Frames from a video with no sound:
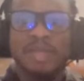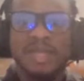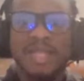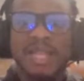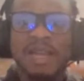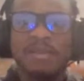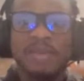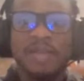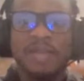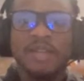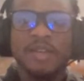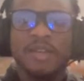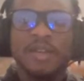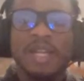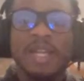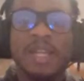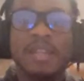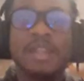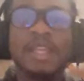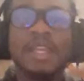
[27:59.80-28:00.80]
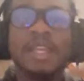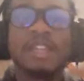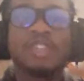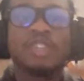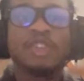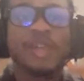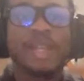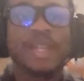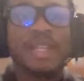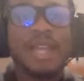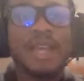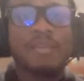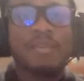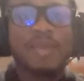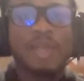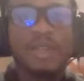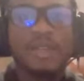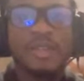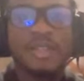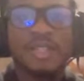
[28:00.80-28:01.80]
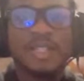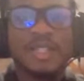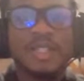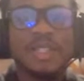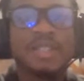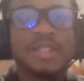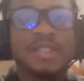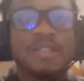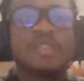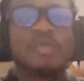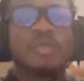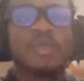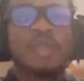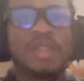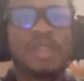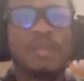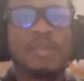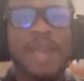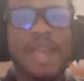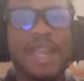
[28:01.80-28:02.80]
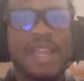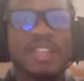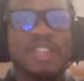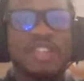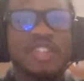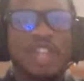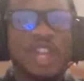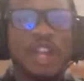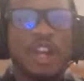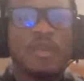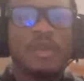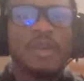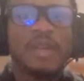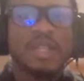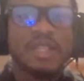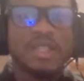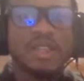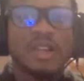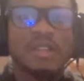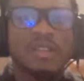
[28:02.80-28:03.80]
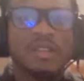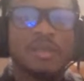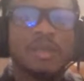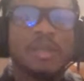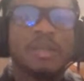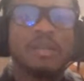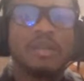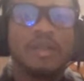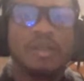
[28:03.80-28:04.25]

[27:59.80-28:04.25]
that player and then trade that player to the Suns with the package they already talked about.